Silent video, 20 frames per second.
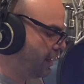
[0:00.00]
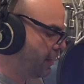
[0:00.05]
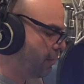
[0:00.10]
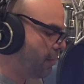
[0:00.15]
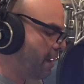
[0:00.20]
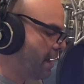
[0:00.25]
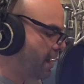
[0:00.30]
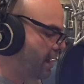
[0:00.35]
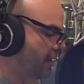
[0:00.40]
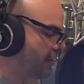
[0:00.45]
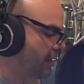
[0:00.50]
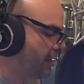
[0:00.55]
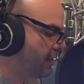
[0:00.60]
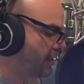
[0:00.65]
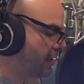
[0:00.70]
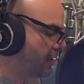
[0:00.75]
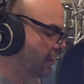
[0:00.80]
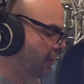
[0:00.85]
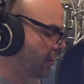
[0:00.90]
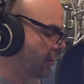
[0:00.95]
Many of these
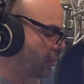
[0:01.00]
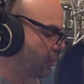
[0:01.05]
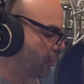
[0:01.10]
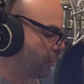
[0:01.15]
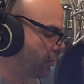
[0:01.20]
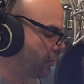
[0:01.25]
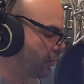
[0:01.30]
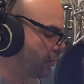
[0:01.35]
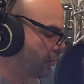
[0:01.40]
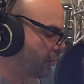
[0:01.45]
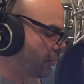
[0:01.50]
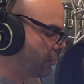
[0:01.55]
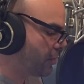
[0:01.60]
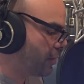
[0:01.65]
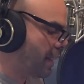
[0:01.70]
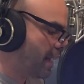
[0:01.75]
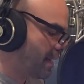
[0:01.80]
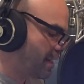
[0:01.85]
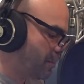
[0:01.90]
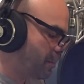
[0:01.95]
individuals,
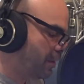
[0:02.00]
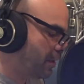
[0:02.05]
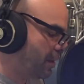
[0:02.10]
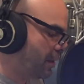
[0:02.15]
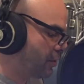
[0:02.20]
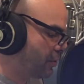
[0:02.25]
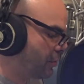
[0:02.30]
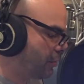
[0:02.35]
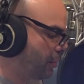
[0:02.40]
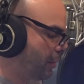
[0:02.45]
and potential